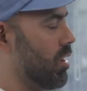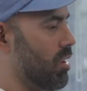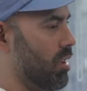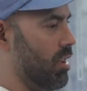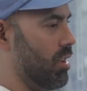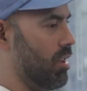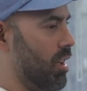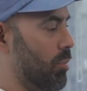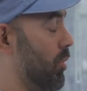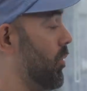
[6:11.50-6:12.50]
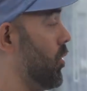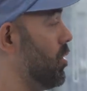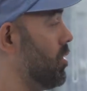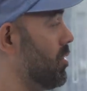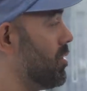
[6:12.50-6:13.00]
Uh, I
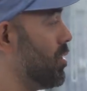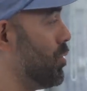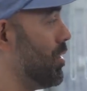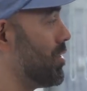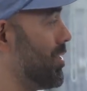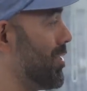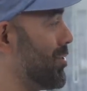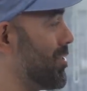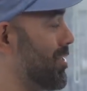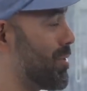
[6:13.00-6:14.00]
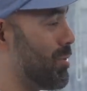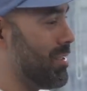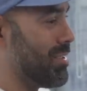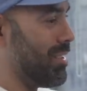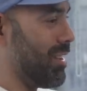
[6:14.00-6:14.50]
prefer to wear sneakers and yeah.
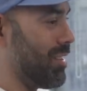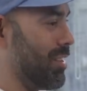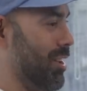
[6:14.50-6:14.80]
sweats, like